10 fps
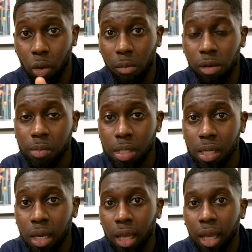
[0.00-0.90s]

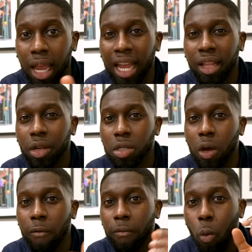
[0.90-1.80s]
problems, and then you
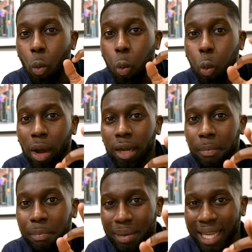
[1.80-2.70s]
solve one
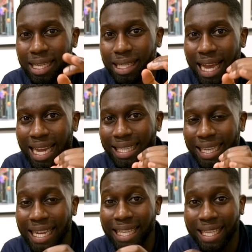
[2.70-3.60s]
piece
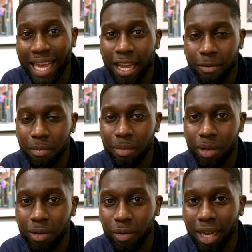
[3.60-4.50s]
at a time,
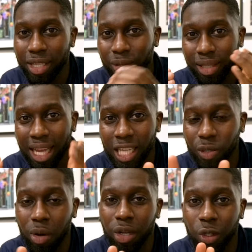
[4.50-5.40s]
right? So
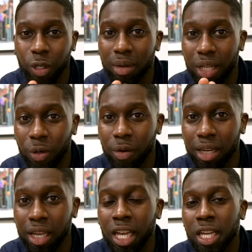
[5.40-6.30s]
that's what you should be doing.
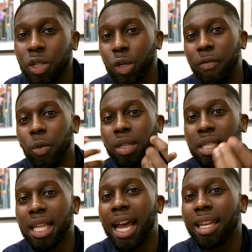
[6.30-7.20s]
So if you
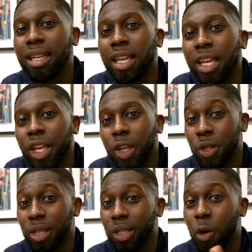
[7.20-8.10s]
understand, you
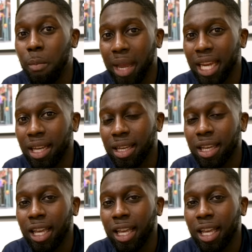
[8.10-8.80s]
know, the domain,